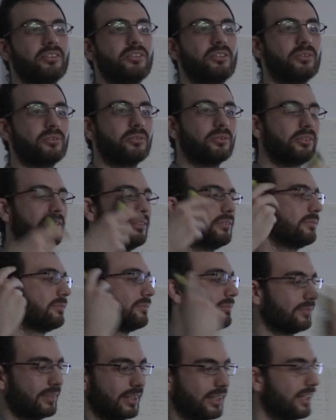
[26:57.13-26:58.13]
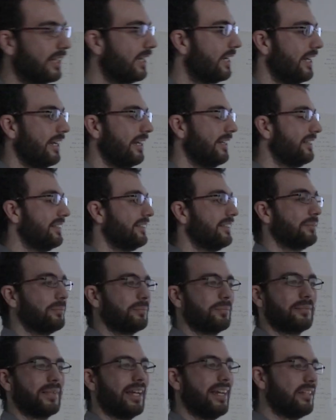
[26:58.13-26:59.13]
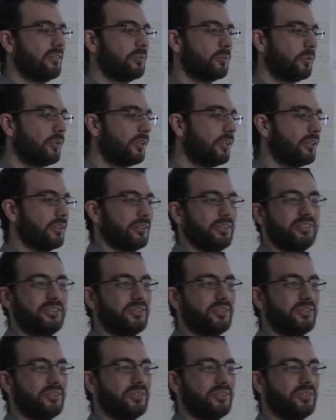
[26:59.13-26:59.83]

You could end war.